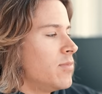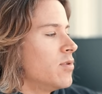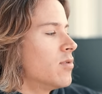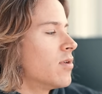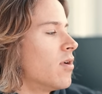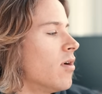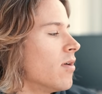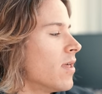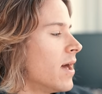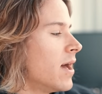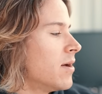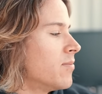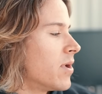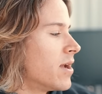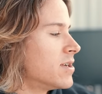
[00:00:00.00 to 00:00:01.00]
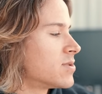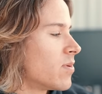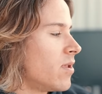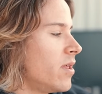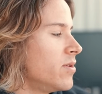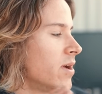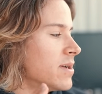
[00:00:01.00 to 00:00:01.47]
I'm doing all that. But I just
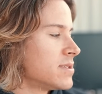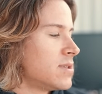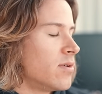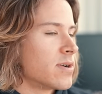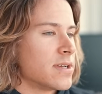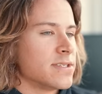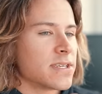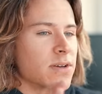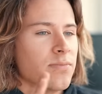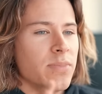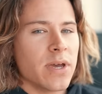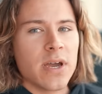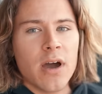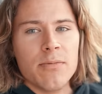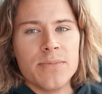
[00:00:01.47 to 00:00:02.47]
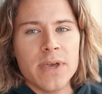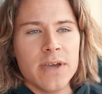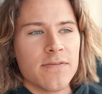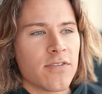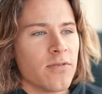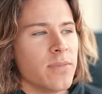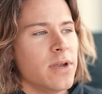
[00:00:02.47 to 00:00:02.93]
want to let you guys know that's like a big
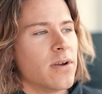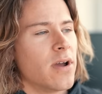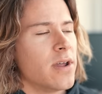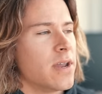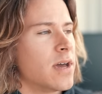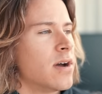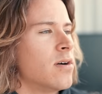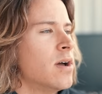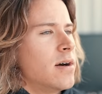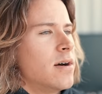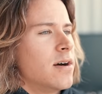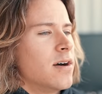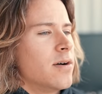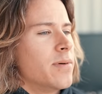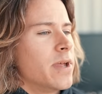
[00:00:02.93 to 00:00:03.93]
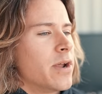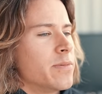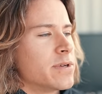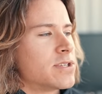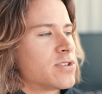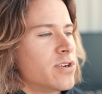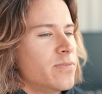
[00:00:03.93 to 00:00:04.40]
update for me right now, um, and I'm
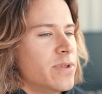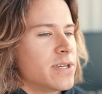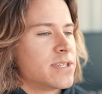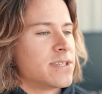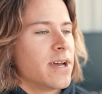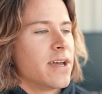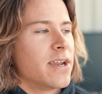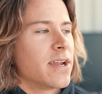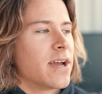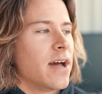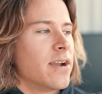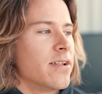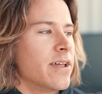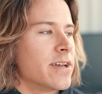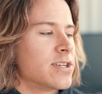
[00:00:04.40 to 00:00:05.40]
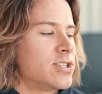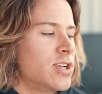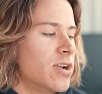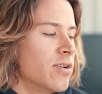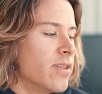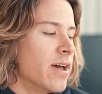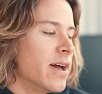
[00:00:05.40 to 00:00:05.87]
extremely excited to kind of like
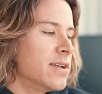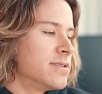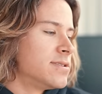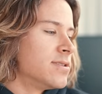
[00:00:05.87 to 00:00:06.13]
share that.